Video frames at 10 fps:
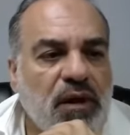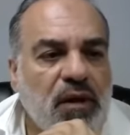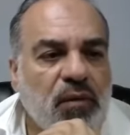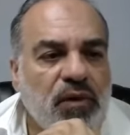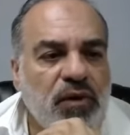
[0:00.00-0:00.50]

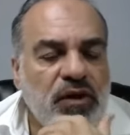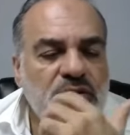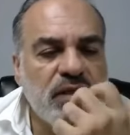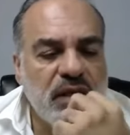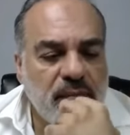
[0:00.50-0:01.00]
when you
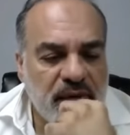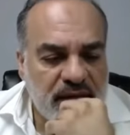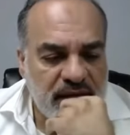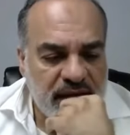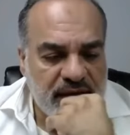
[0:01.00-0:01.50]
see
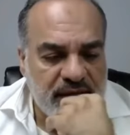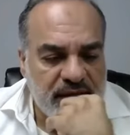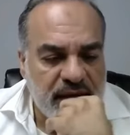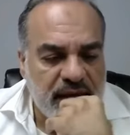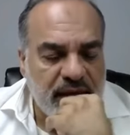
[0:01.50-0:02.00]

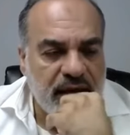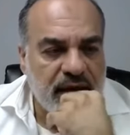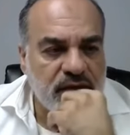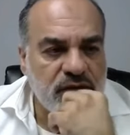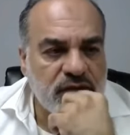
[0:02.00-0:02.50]
PTSD
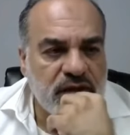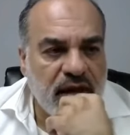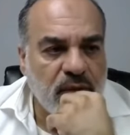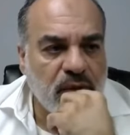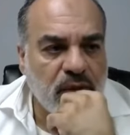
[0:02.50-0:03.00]
and you
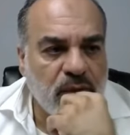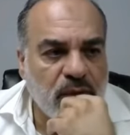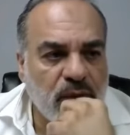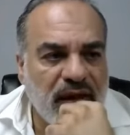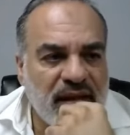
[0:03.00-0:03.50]
say, well,
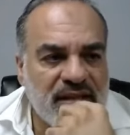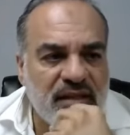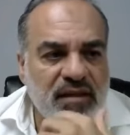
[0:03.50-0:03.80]
what is it?